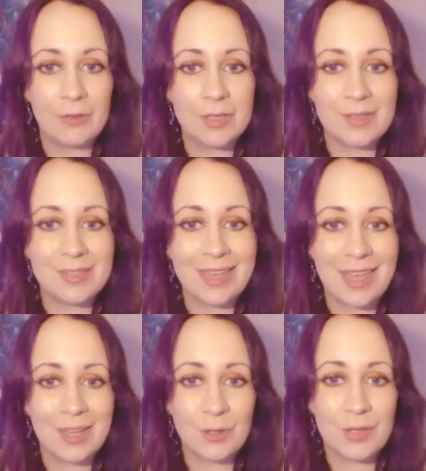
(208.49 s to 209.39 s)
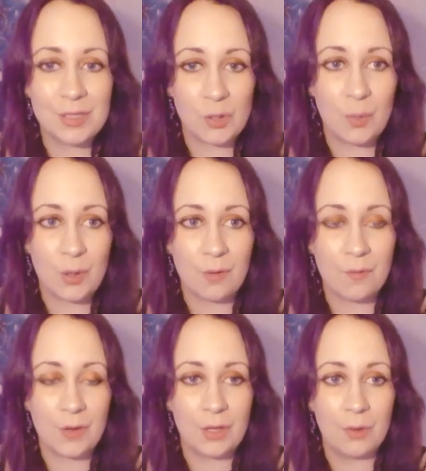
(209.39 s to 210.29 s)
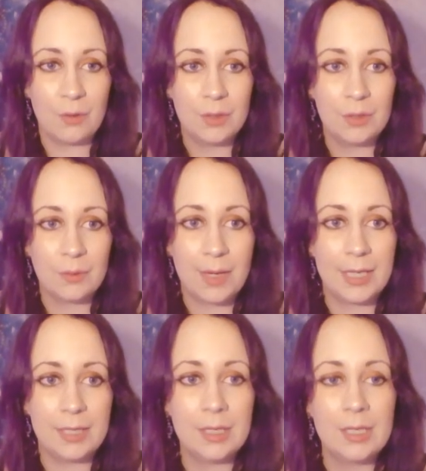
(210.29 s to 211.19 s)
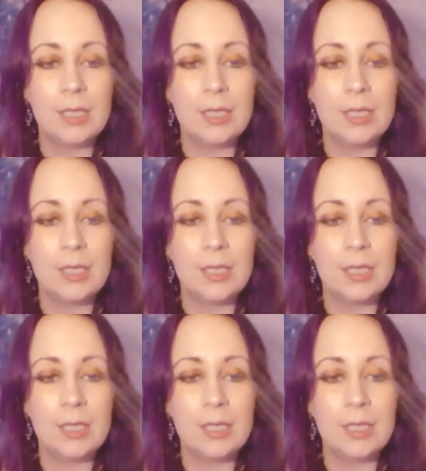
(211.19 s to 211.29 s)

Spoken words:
This is the candle they still burn for you, right?